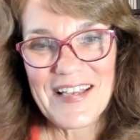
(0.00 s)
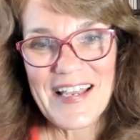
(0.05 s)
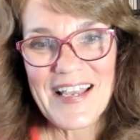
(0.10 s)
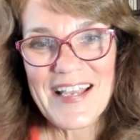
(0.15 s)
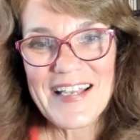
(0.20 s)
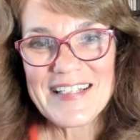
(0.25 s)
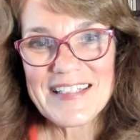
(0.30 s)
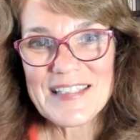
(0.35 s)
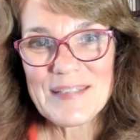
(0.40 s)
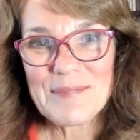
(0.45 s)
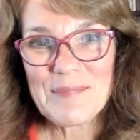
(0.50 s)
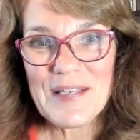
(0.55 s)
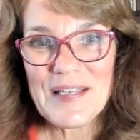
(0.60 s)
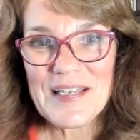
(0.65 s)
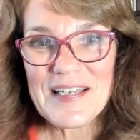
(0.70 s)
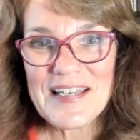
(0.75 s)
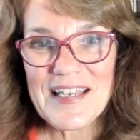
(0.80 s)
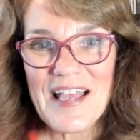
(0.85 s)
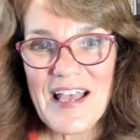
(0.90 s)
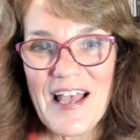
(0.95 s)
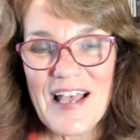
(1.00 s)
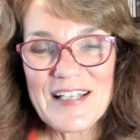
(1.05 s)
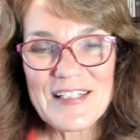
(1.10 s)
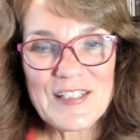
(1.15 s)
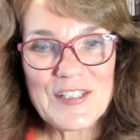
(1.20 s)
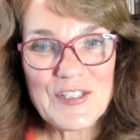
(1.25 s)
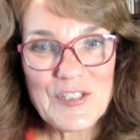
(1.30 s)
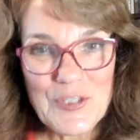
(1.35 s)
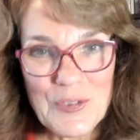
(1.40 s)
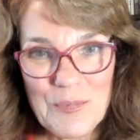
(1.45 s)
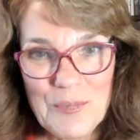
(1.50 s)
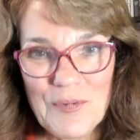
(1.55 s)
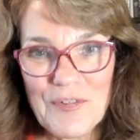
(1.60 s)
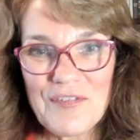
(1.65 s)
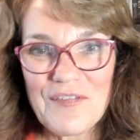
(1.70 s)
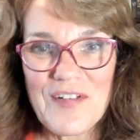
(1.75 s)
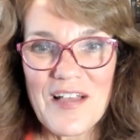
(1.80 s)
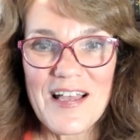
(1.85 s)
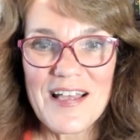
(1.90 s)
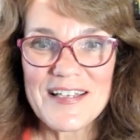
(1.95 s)
It's been super
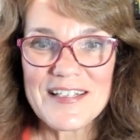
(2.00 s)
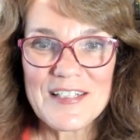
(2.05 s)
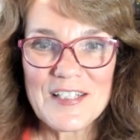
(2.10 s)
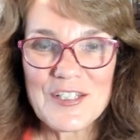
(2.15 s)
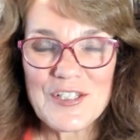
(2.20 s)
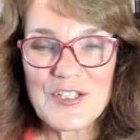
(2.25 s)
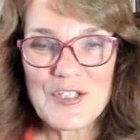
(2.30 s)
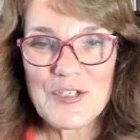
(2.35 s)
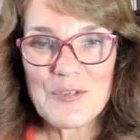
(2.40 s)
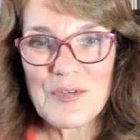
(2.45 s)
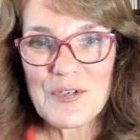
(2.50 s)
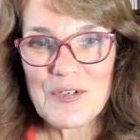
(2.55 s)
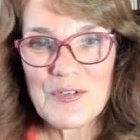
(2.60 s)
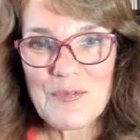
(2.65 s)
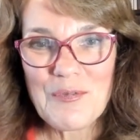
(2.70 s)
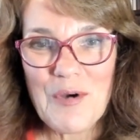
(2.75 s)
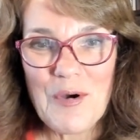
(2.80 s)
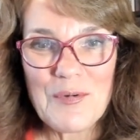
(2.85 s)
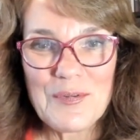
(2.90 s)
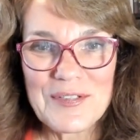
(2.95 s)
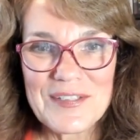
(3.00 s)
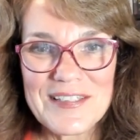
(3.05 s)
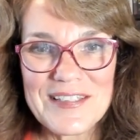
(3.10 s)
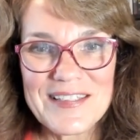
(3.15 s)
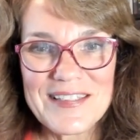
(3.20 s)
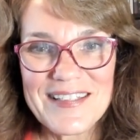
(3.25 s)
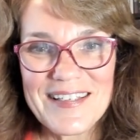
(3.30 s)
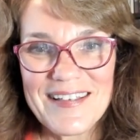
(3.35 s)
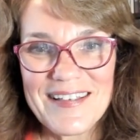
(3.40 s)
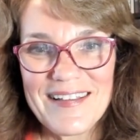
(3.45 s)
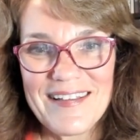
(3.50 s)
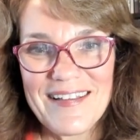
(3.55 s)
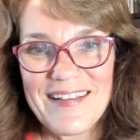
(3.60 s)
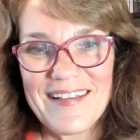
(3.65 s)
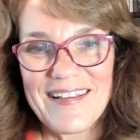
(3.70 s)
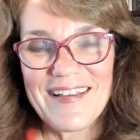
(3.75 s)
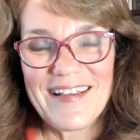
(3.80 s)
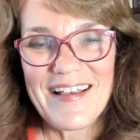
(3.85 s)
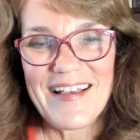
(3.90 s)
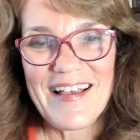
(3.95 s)
fun doing quotes,
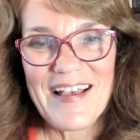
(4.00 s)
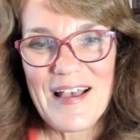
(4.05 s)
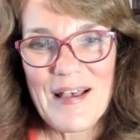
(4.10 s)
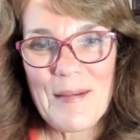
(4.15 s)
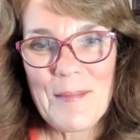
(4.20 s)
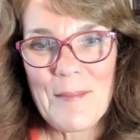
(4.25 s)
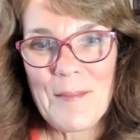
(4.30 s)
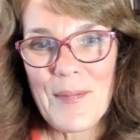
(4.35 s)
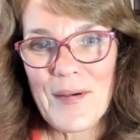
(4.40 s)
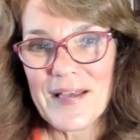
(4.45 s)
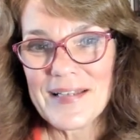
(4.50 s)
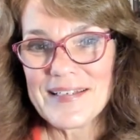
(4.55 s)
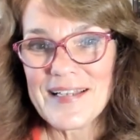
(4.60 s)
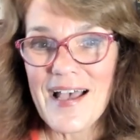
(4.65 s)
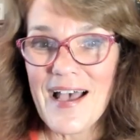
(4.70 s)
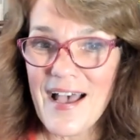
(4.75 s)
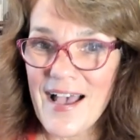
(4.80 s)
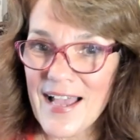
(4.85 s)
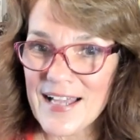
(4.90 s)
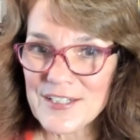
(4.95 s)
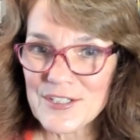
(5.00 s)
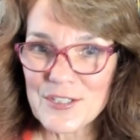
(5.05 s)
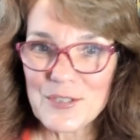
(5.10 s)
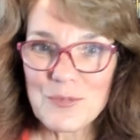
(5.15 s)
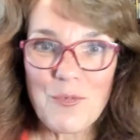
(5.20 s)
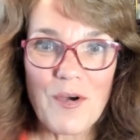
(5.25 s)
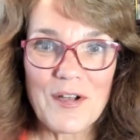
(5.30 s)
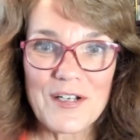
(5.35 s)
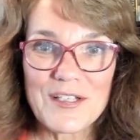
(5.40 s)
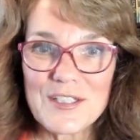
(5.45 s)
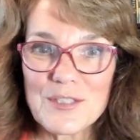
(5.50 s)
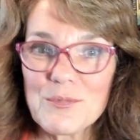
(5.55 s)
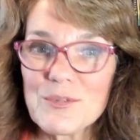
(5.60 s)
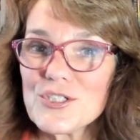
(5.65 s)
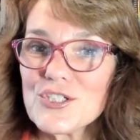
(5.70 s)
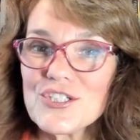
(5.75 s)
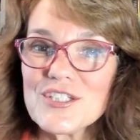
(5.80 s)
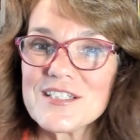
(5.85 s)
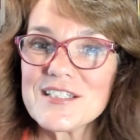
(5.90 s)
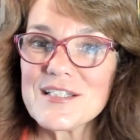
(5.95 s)
but I just want to
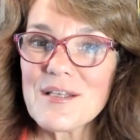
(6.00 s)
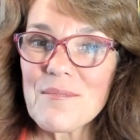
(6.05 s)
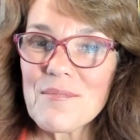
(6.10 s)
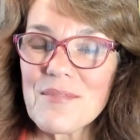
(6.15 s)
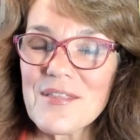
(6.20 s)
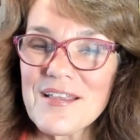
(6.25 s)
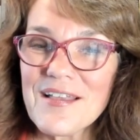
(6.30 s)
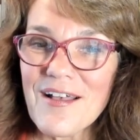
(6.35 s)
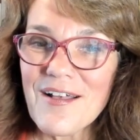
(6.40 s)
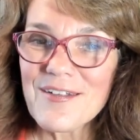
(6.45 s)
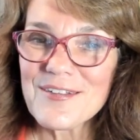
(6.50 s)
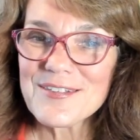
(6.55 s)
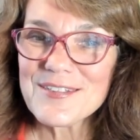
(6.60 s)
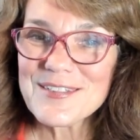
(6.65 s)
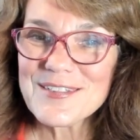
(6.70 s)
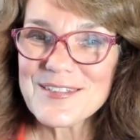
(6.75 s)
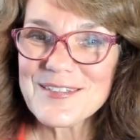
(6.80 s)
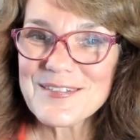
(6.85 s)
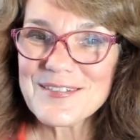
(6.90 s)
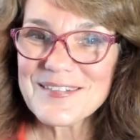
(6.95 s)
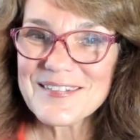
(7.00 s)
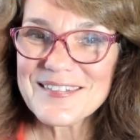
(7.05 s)
switch to something else.